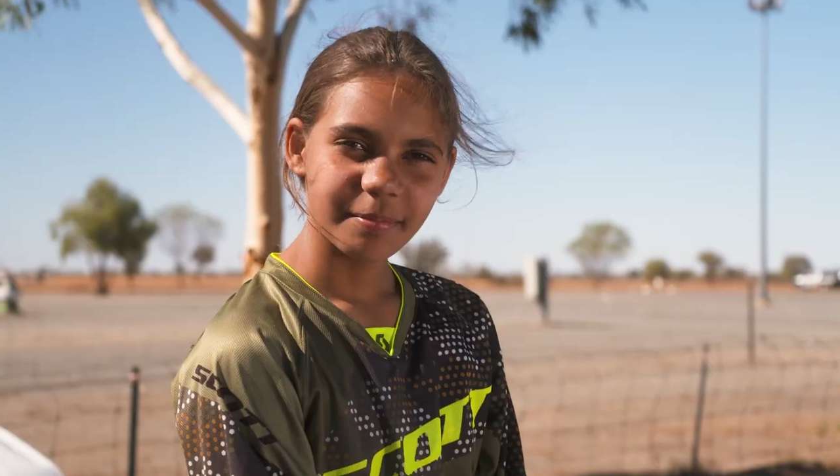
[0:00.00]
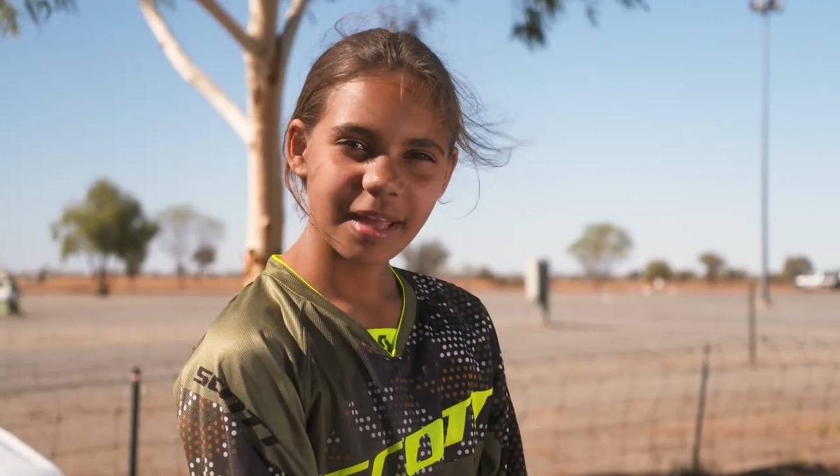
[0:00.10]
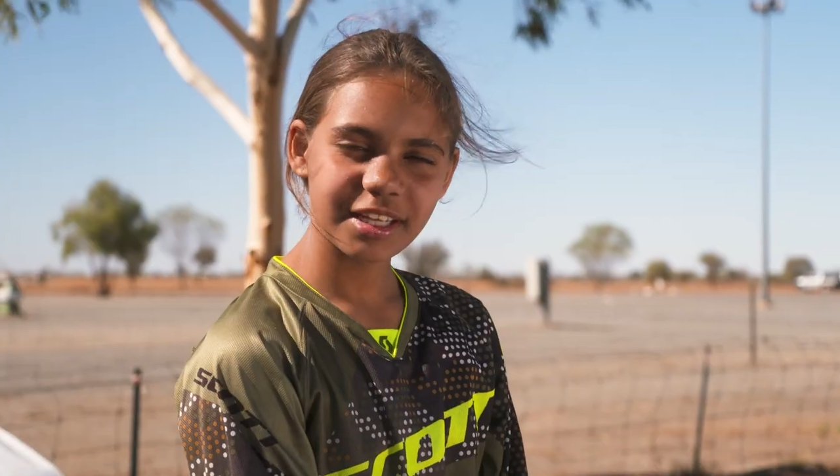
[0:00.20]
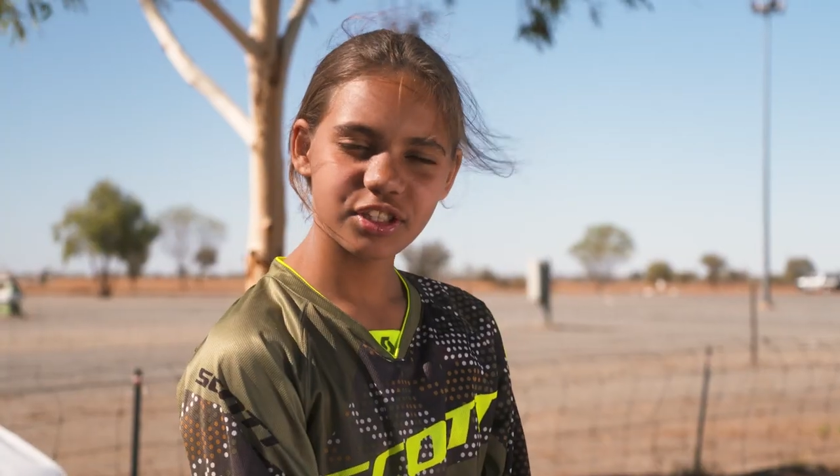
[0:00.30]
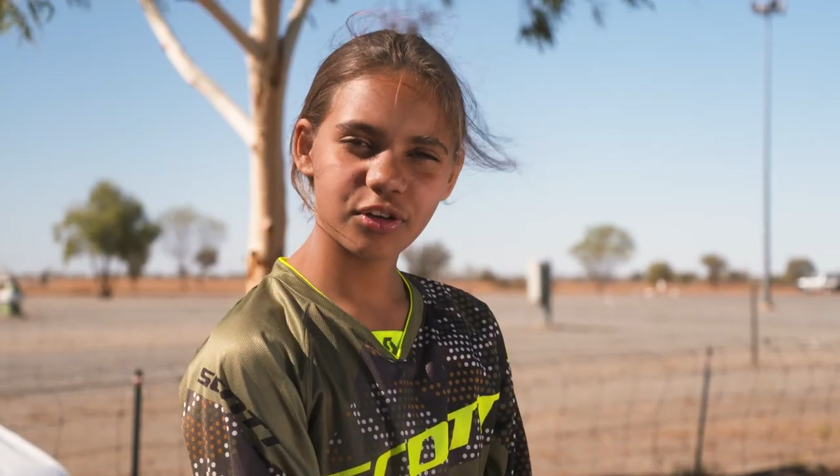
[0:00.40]

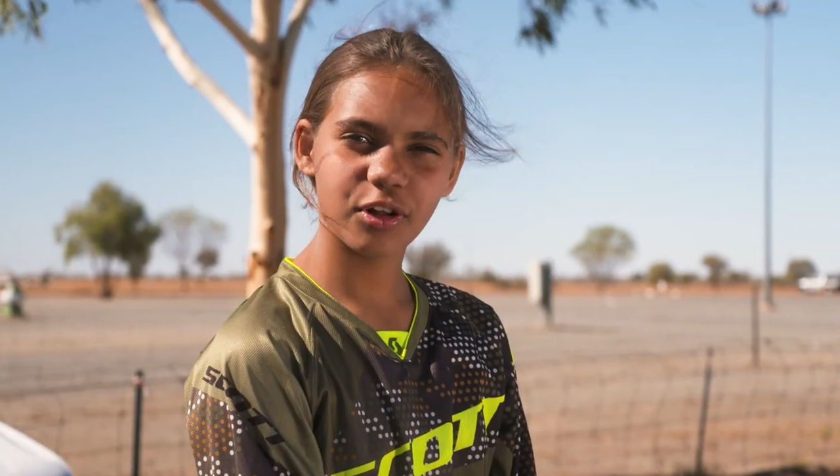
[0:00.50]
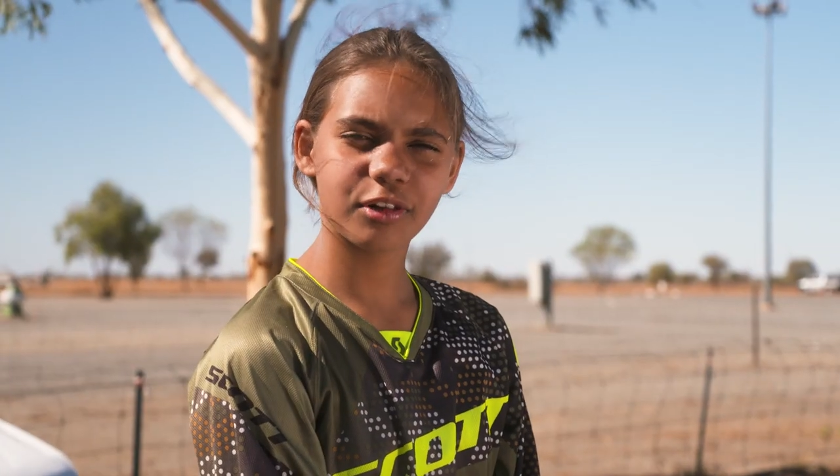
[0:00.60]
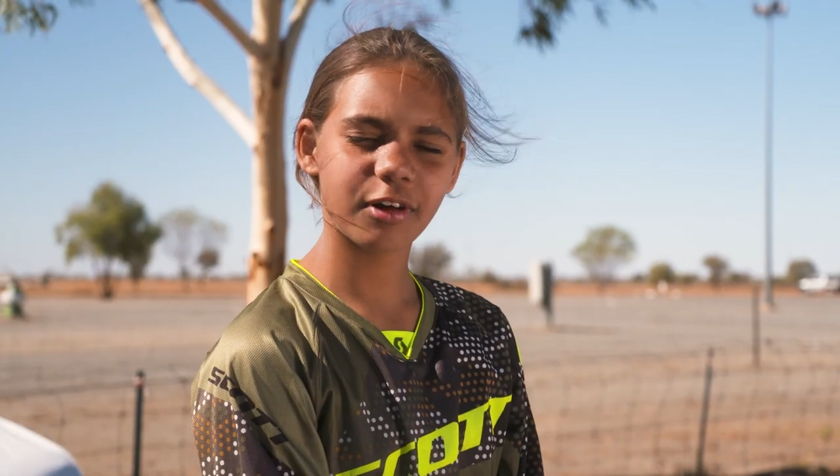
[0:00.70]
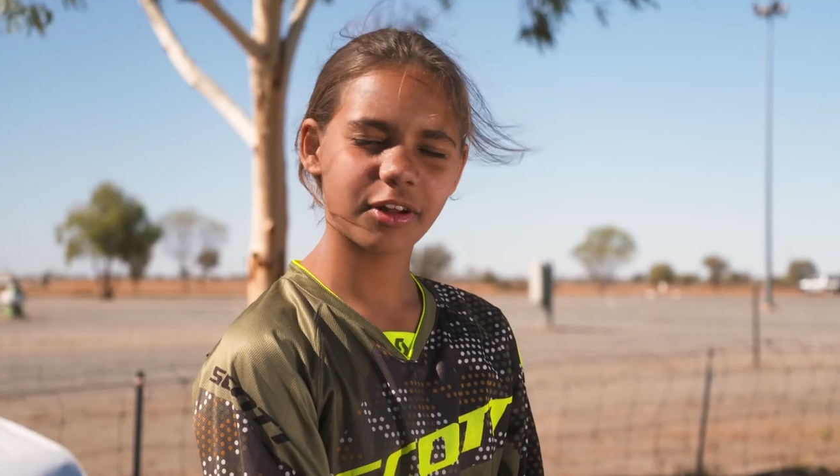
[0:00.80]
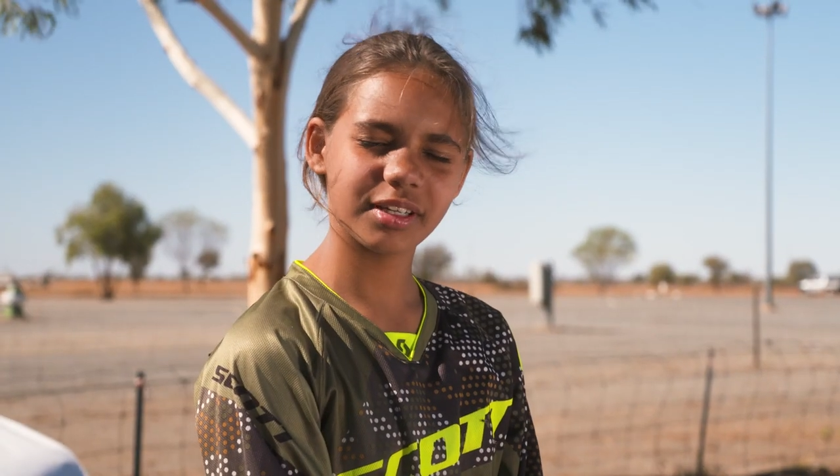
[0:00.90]
Make sure all
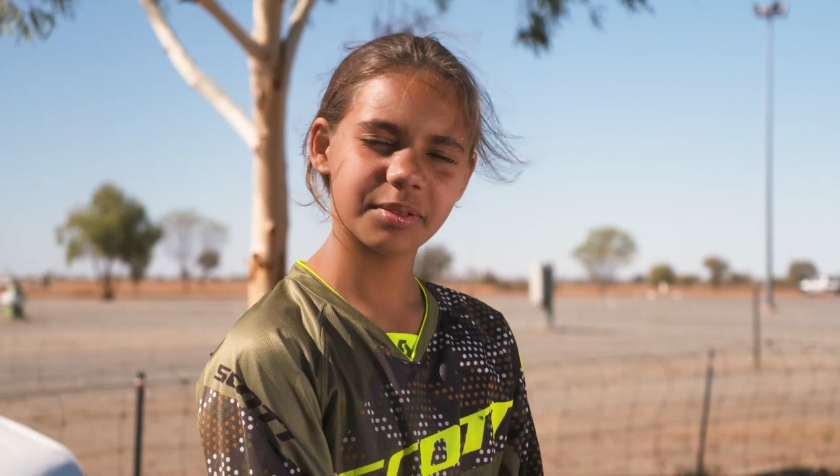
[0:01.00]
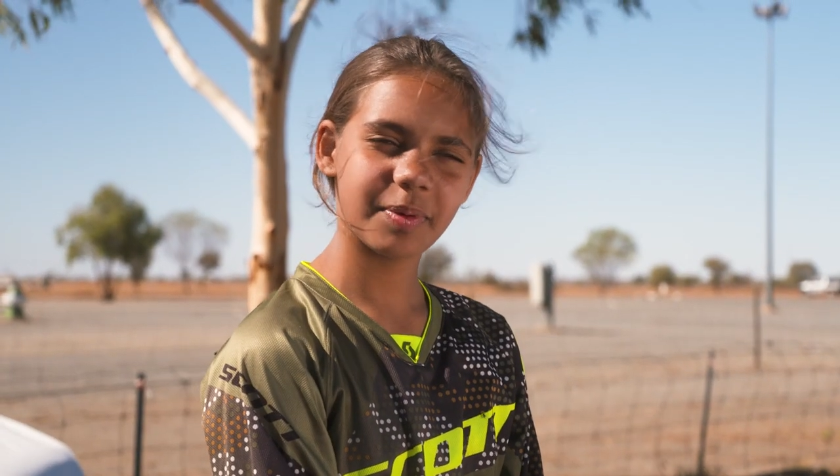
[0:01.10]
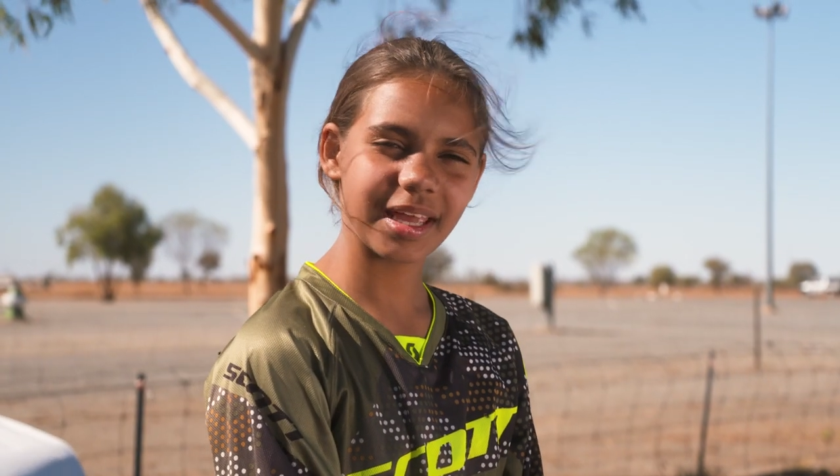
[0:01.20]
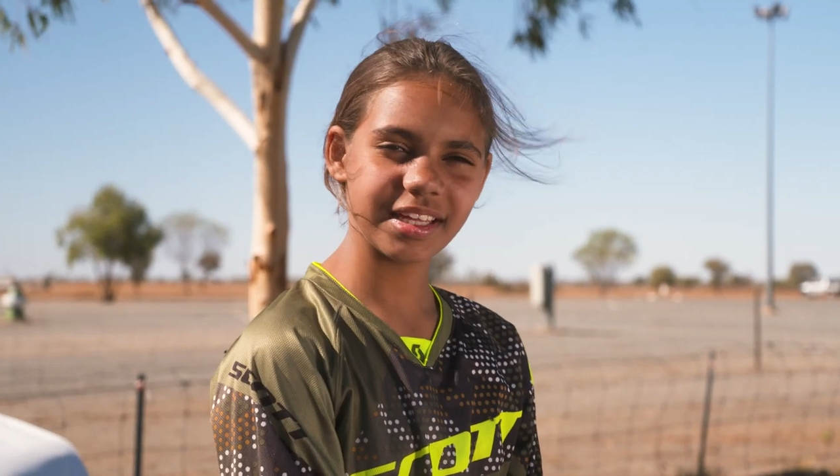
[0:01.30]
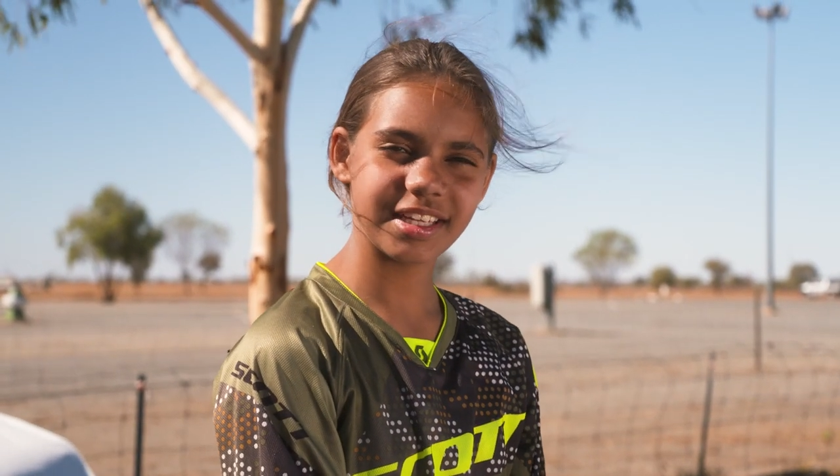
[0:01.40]
grown-ups
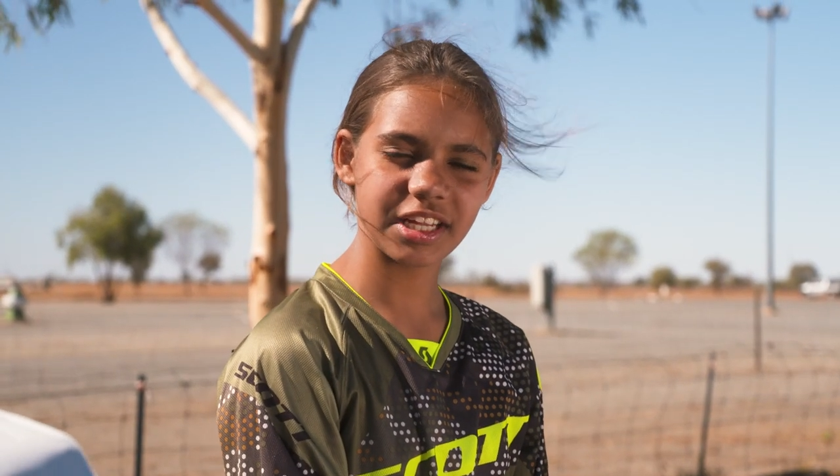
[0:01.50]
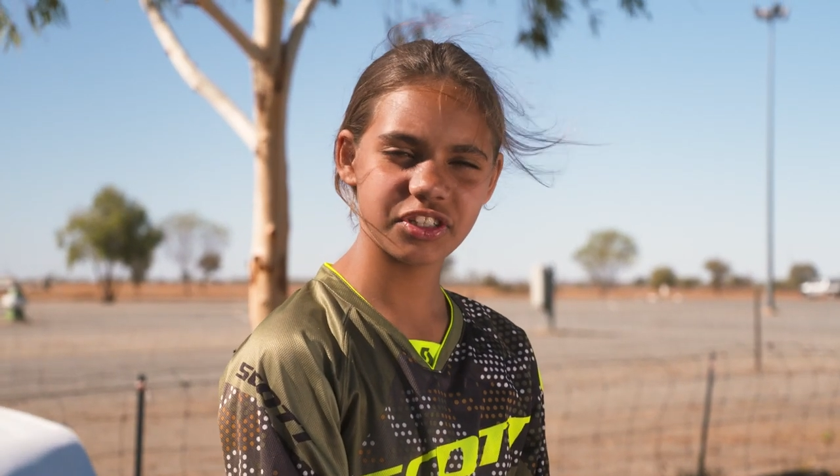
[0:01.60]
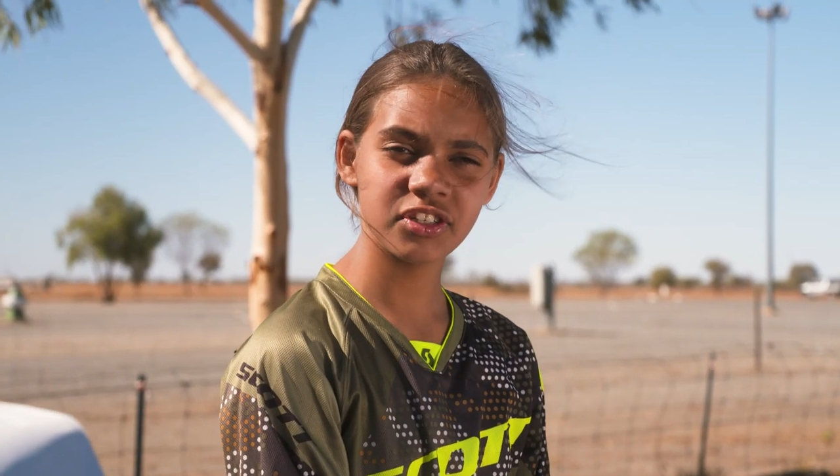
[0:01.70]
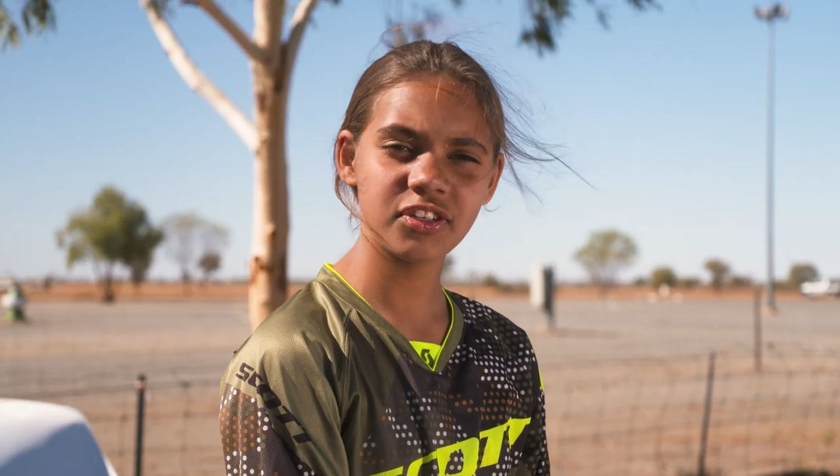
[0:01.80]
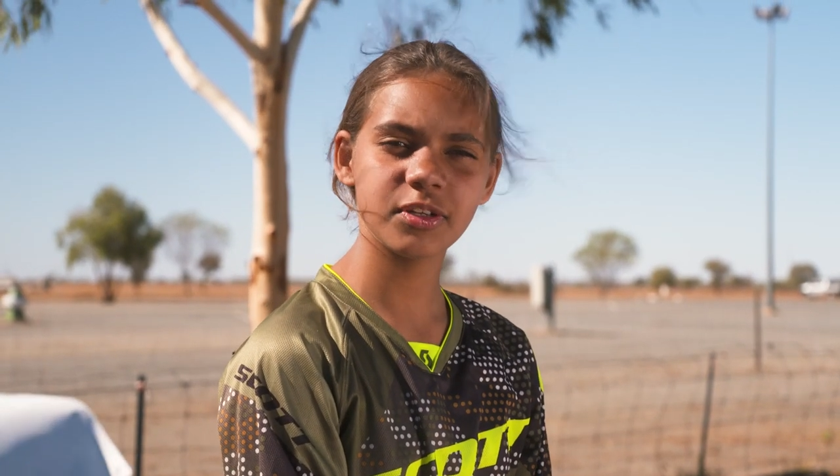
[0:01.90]
pay
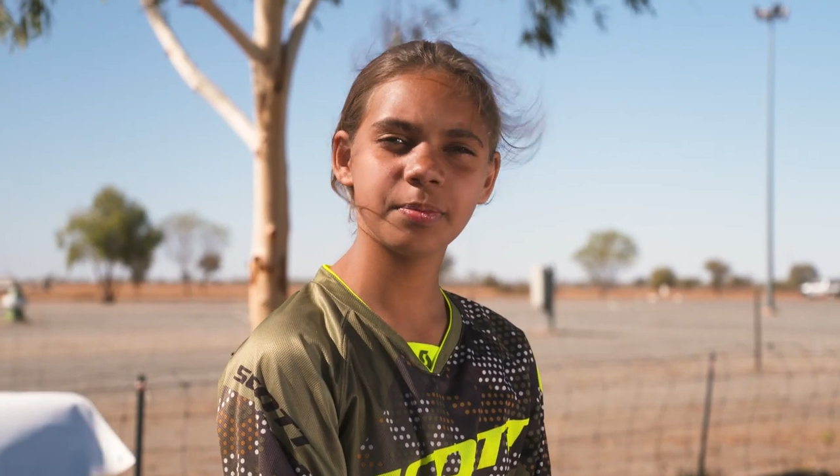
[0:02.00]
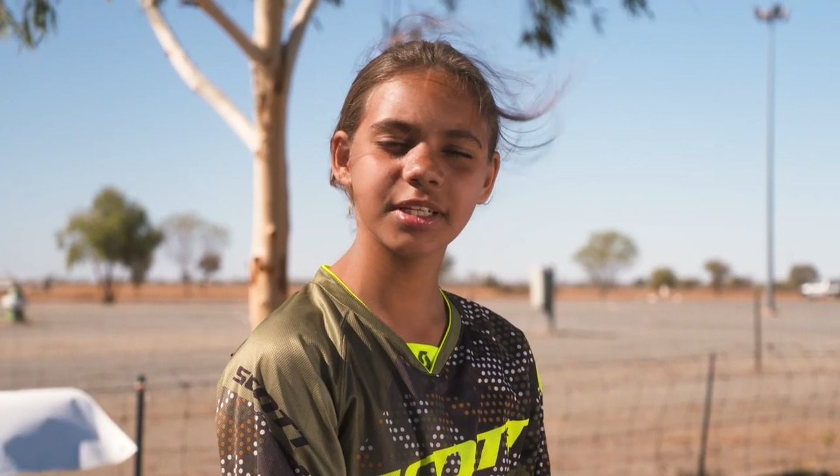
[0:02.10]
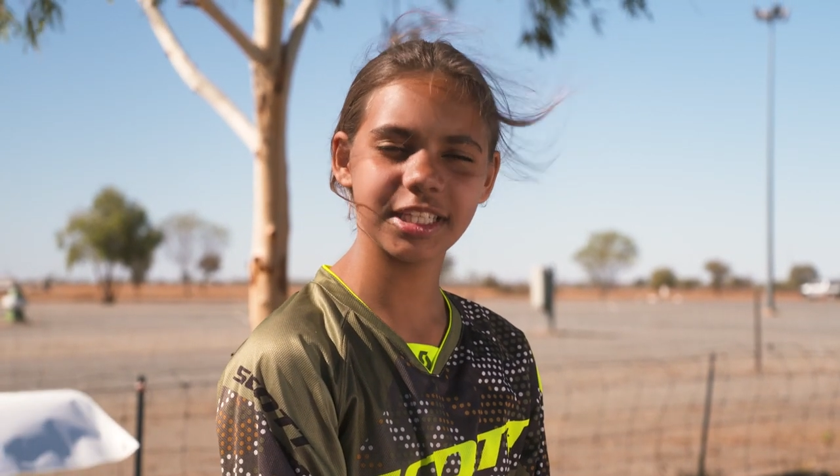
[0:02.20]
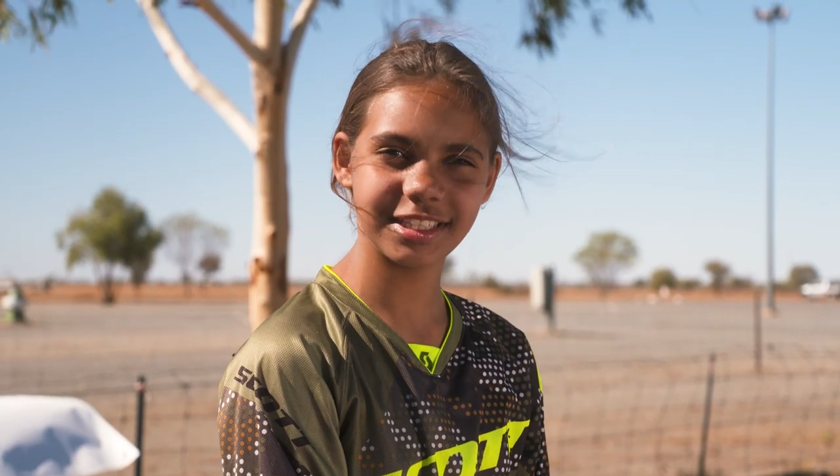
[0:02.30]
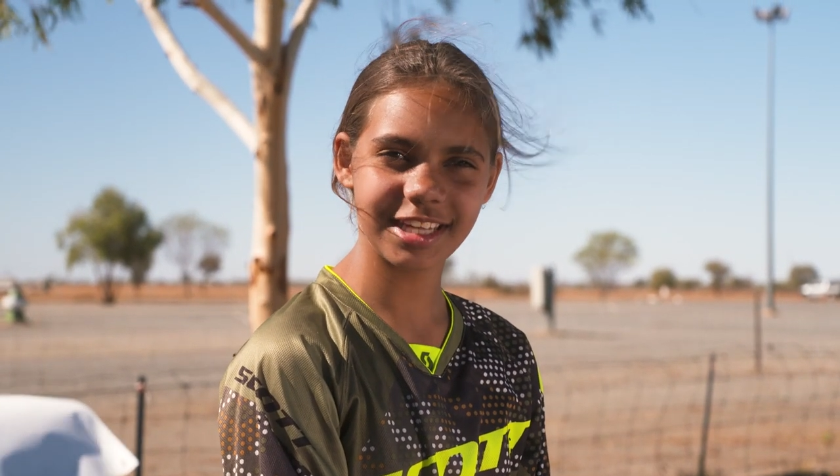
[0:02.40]
attention to
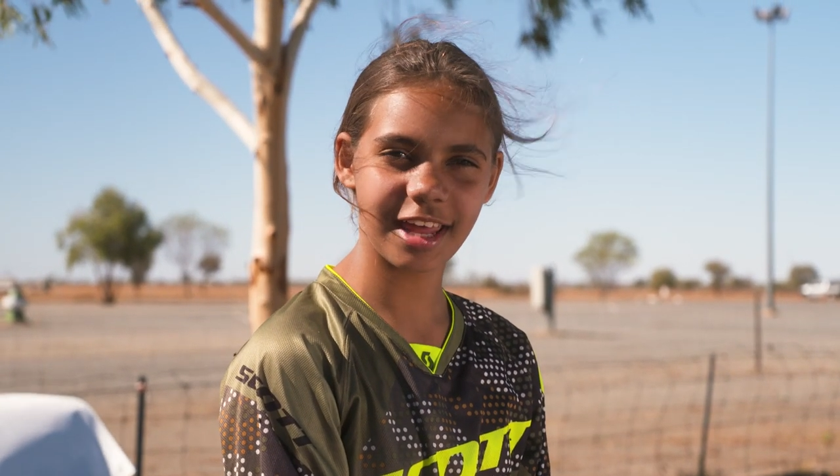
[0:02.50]
police